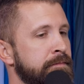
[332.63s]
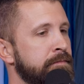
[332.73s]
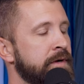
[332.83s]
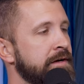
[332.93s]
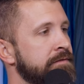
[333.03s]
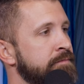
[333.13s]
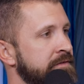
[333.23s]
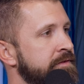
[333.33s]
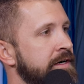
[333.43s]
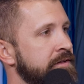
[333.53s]

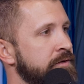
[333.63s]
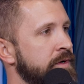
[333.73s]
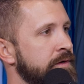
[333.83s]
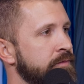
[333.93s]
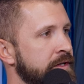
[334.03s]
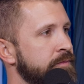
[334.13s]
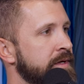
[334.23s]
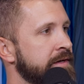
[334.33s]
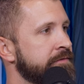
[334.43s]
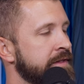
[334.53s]
my father went with
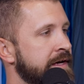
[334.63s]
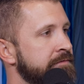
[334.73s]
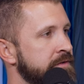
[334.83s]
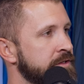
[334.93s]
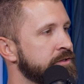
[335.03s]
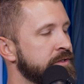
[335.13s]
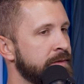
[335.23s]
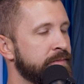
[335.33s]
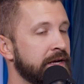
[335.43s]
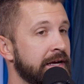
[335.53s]
me for that first
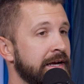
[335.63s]
trip.